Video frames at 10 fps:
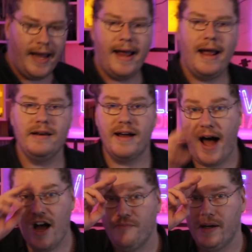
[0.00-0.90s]
And
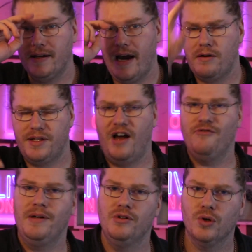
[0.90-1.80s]
I've been Gareth. I've
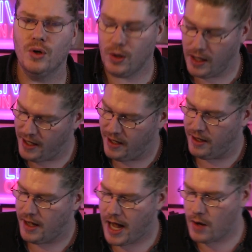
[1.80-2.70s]
been tall.
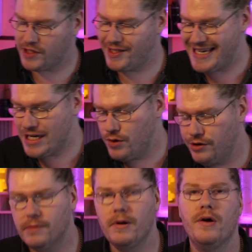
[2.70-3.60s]
I'll see you in
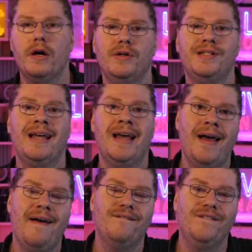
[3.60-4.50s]
tomorrow's
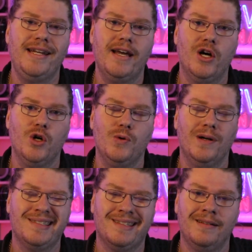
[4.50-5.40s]
video.
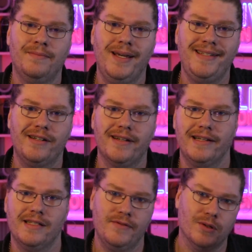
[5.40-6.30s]
Peace out,
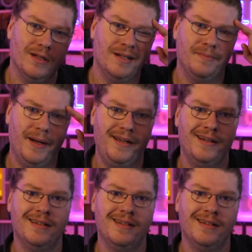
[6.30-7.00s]
guys. Love you all. Bye.